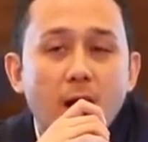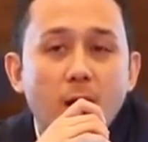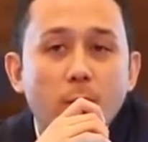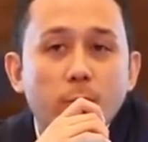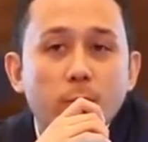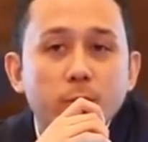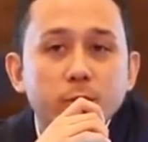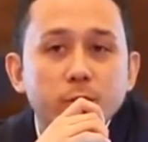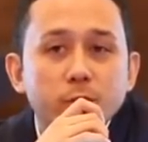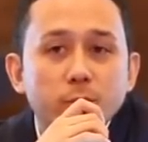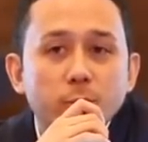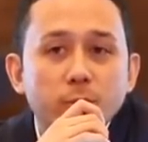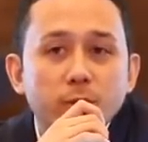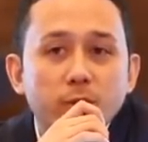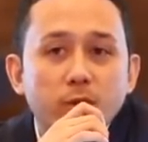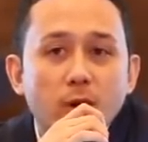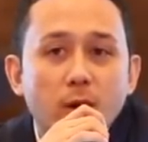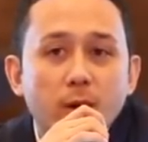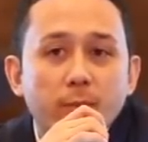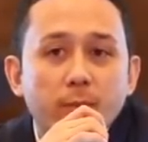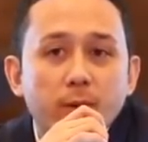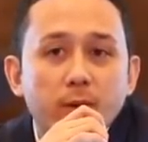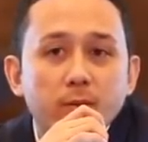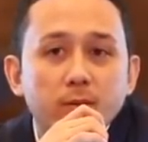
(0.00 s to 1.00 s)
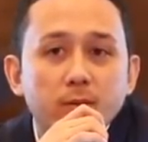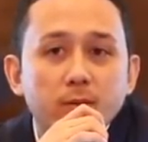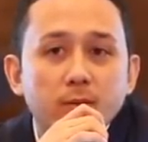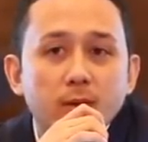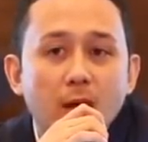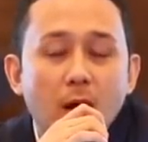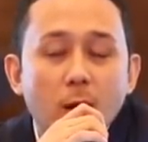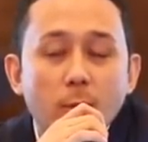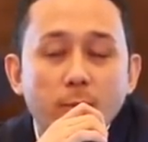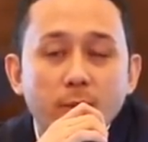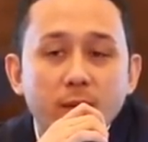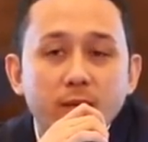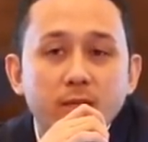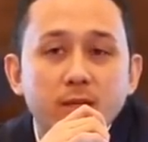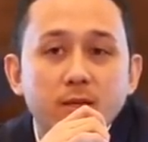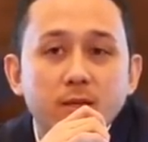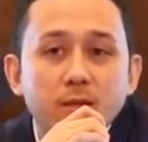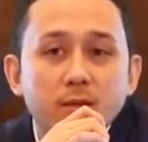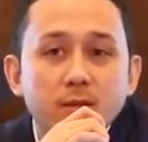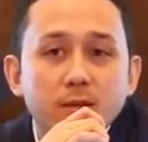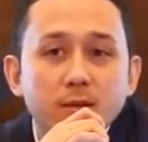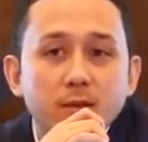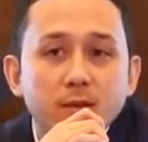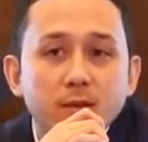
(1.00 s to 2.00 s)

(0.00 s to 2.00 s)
How much are we talking about? How many?